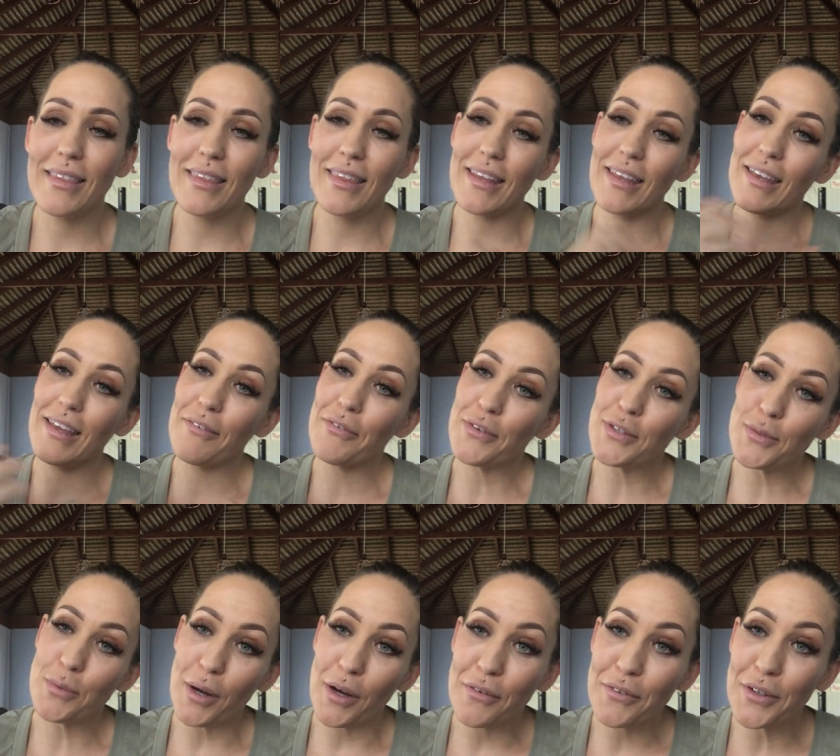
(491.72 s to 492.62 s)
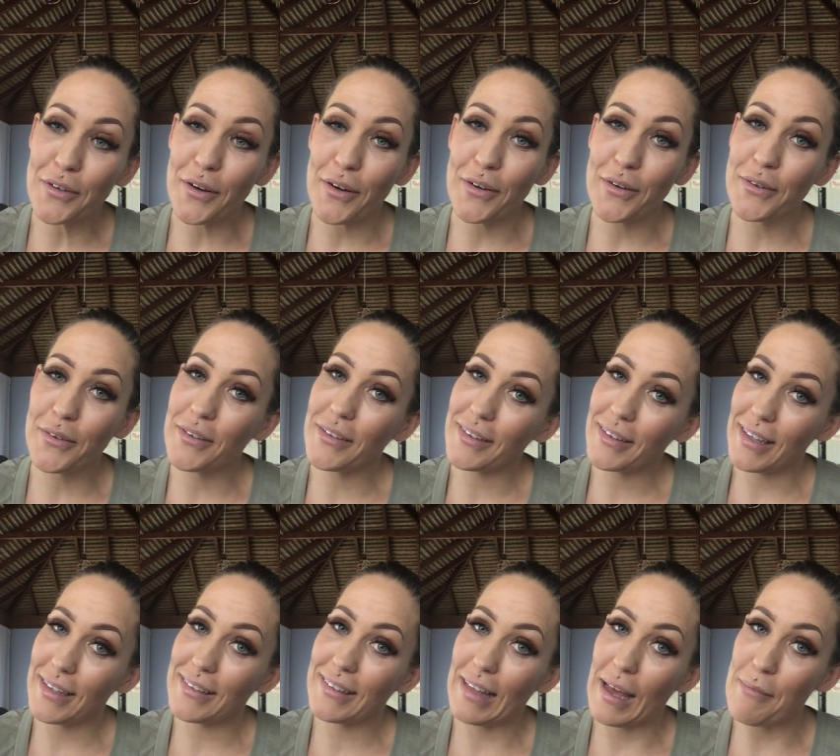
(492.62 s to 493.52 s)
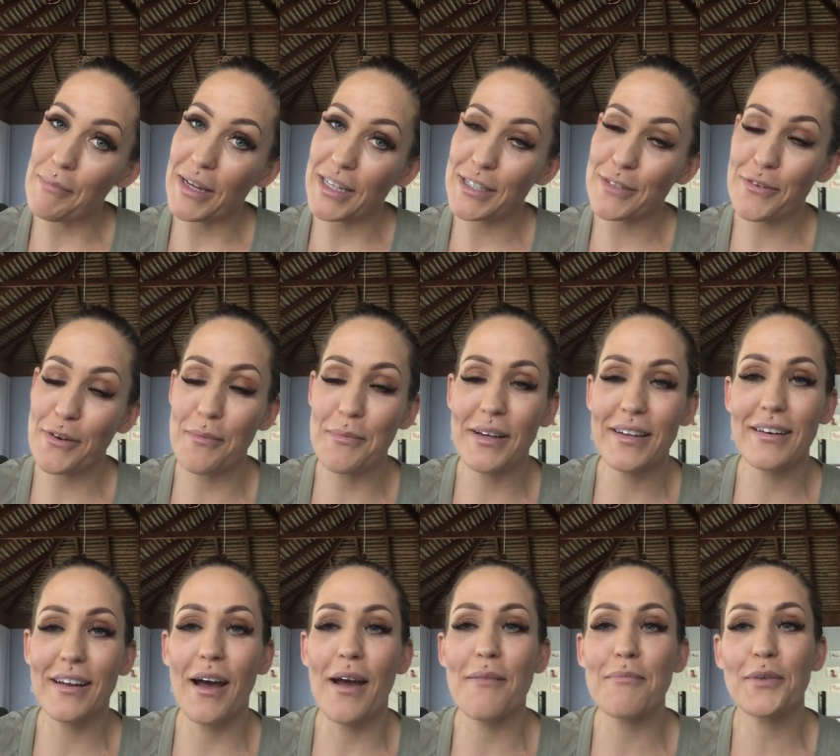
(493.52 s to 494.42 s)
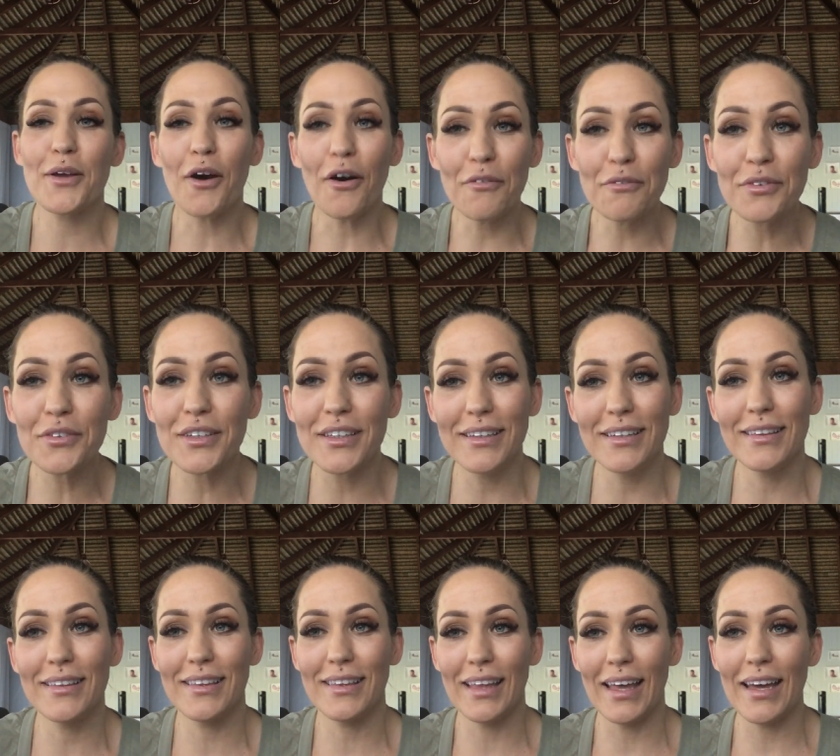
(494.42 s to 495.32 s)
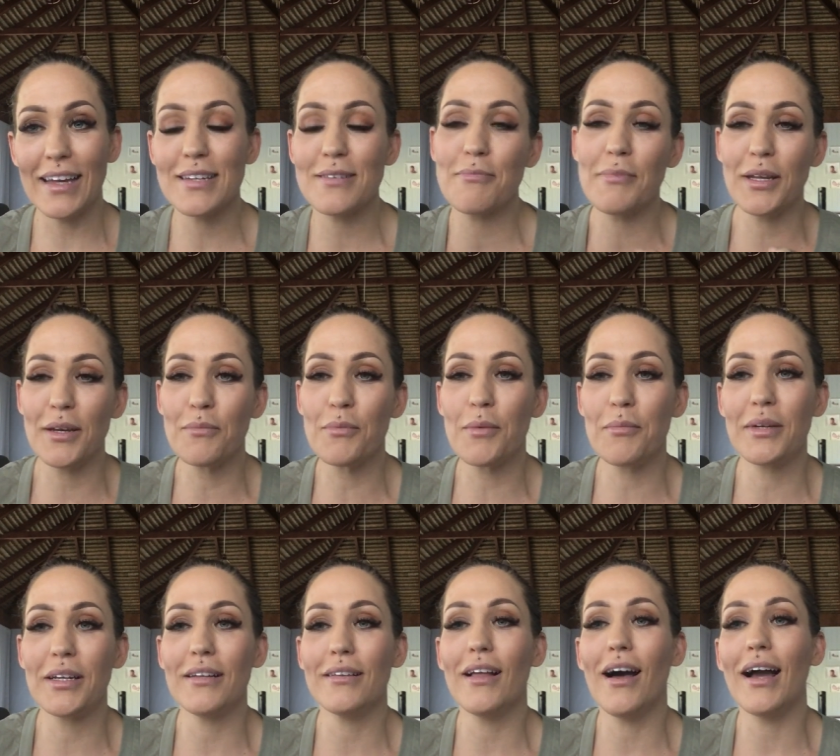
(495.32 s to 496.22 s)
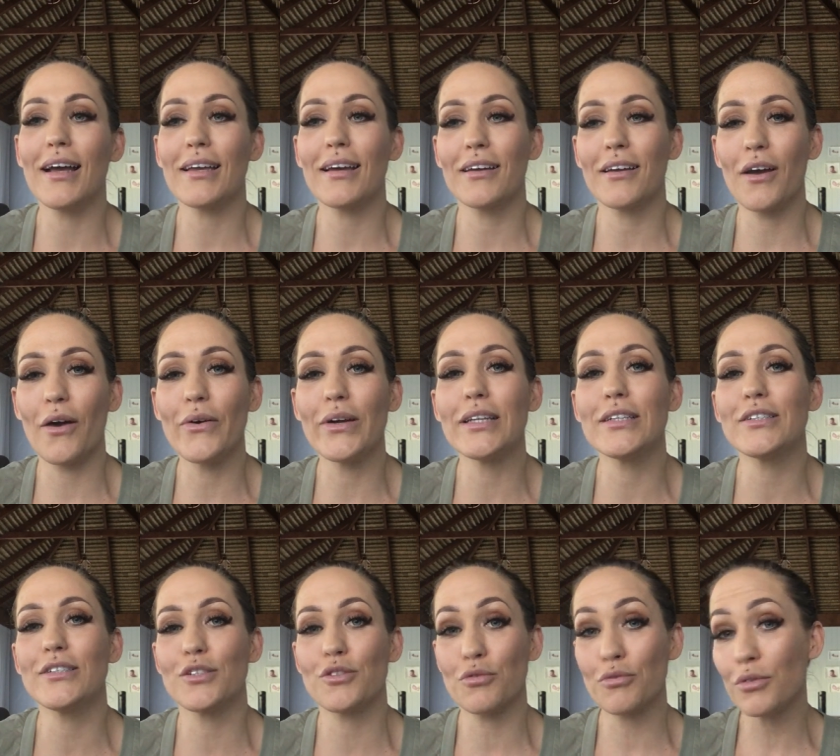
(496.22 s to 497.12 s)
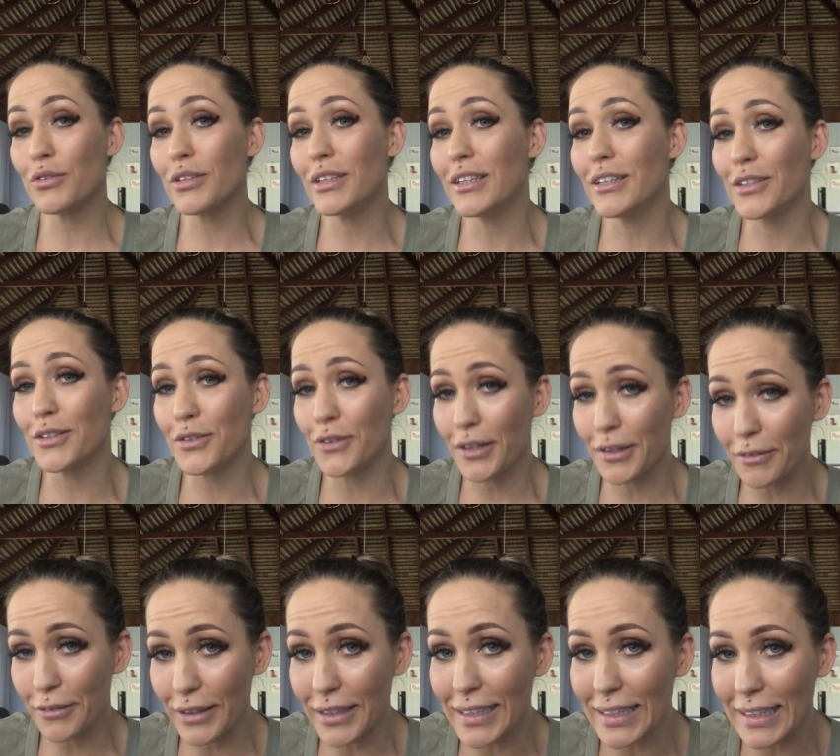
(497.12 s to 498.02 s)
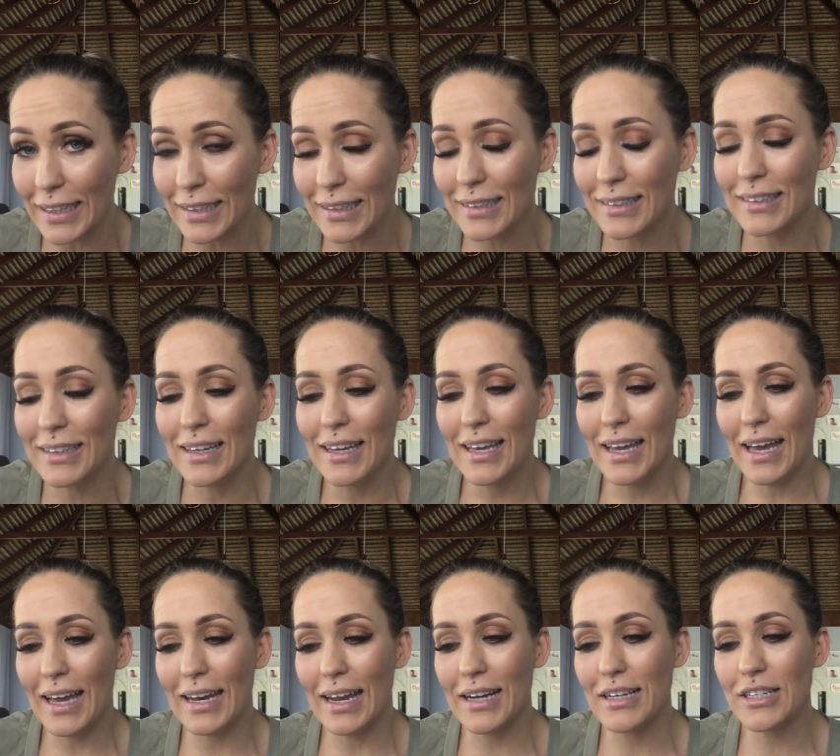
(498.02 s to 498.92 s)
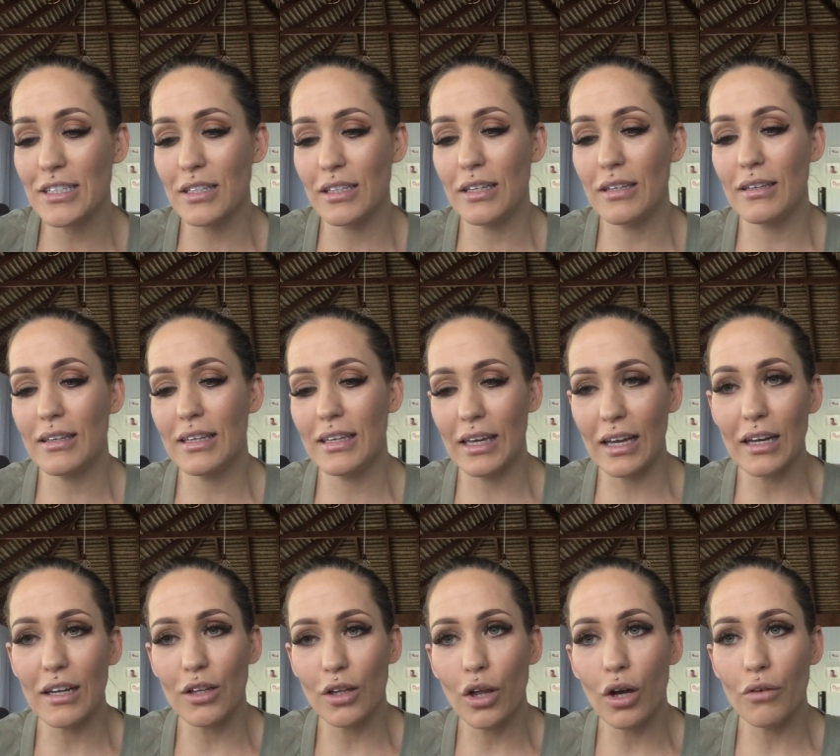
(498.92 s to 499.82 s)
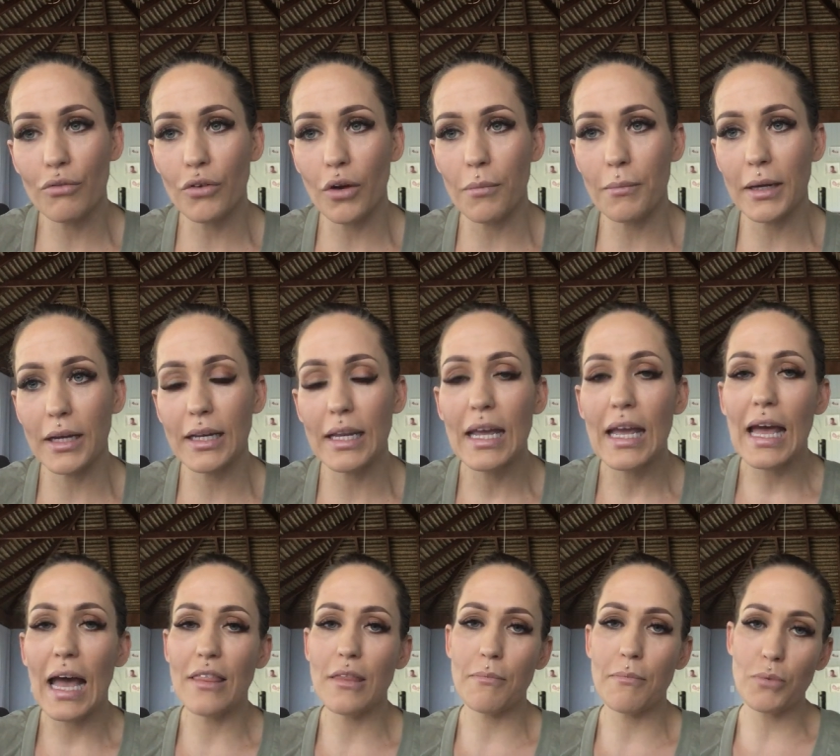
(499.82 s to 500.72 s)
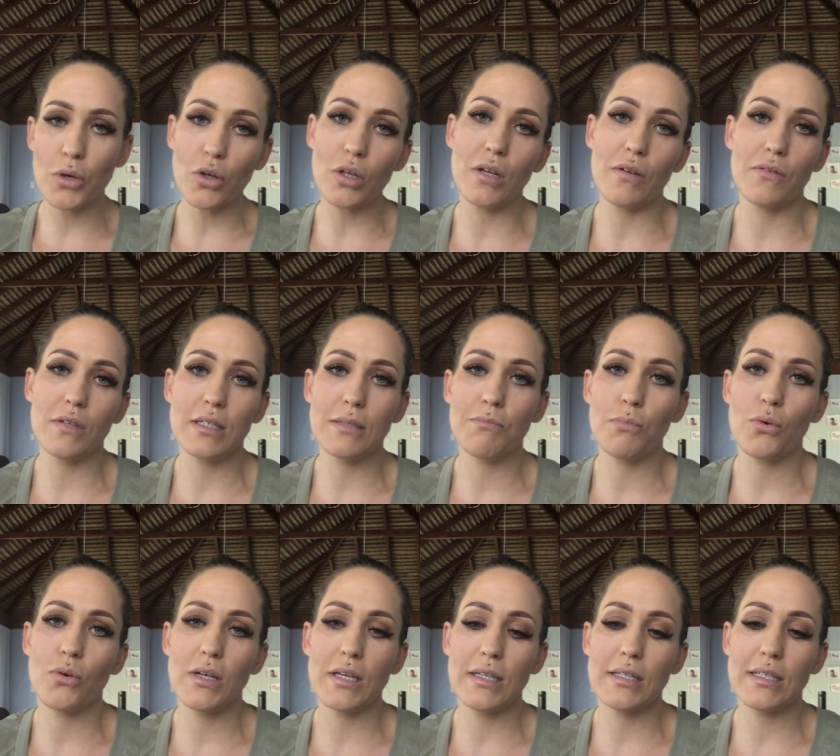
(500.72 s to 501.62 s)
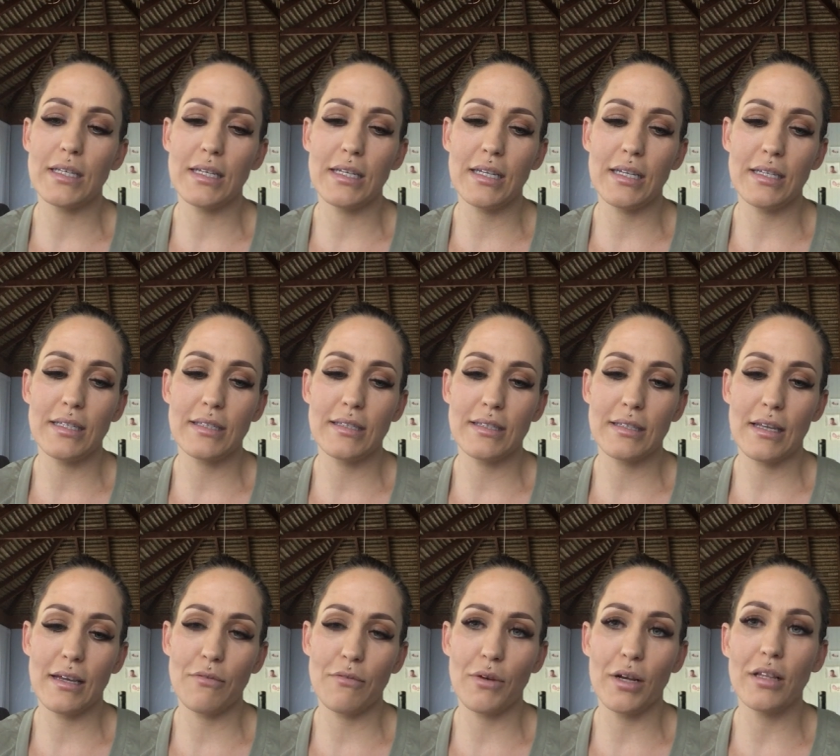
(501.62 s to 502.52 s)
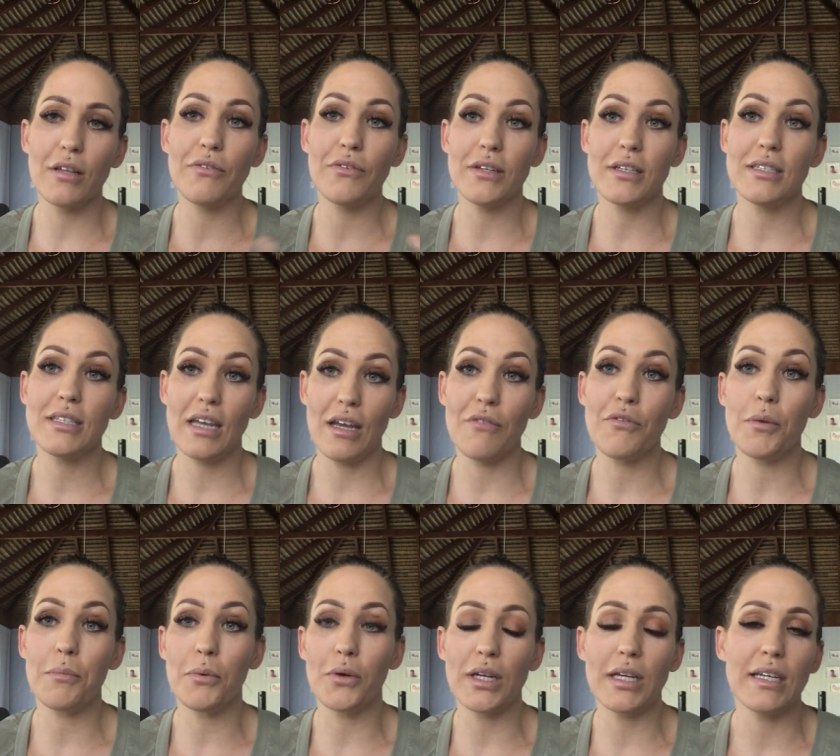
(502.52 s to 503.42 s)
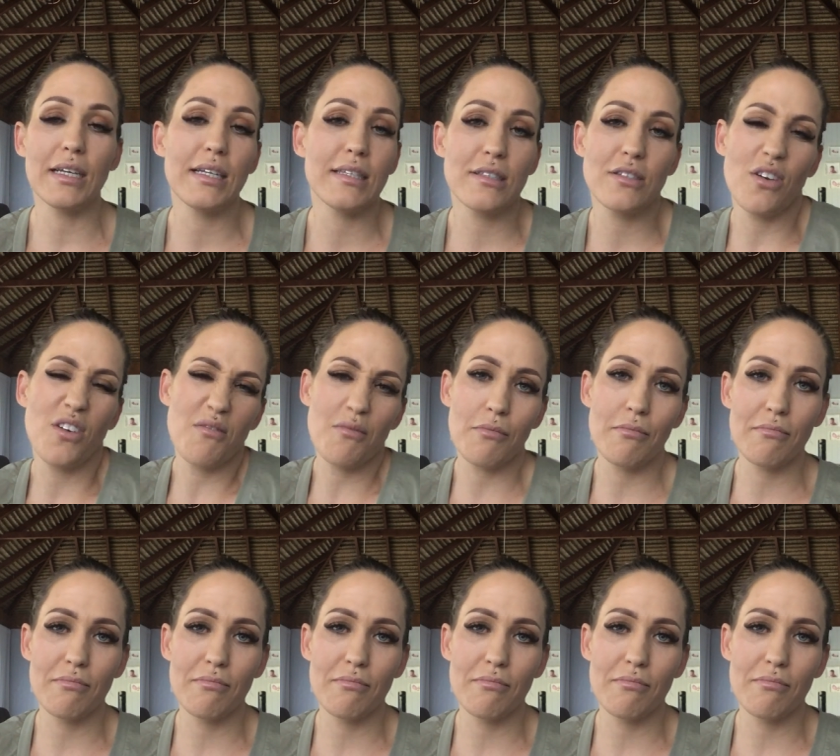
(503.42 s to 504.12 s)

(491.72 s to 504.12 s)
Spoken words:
If a 12-year-old gets that much from it, I'm confident that men and women alike are going to truly enjoy reading it and actually get a lot from it. And the beauty of this book is it is relevant to everybody. It's not